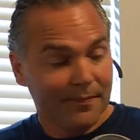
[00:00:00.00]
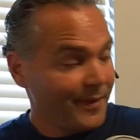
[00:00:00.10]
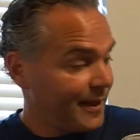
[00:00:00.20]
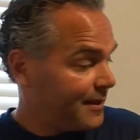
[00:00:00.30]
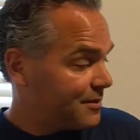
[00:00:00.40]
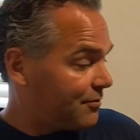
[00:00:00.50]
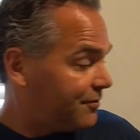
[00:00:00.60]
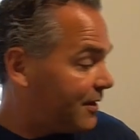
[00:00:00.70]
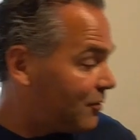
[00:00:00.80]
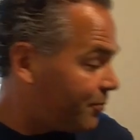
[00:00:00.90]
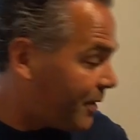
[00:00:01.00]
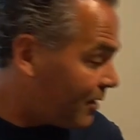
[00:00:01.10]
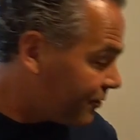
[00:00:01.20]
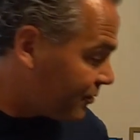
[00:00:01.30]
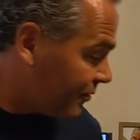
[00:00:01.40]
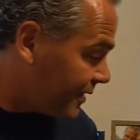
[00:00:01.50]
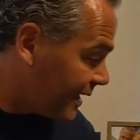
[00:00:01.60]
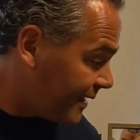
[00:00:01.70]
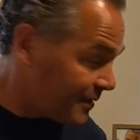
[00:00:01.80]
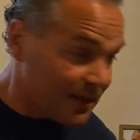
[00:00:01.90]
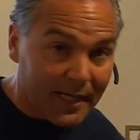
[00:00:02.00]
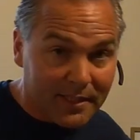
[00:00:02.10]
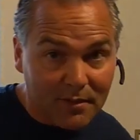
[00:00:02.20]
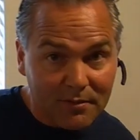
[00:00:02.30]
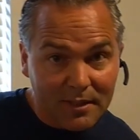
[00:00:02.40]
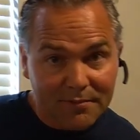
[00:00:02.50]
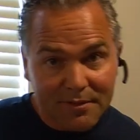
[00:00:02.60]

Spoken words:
And it's very powerful. And I don't have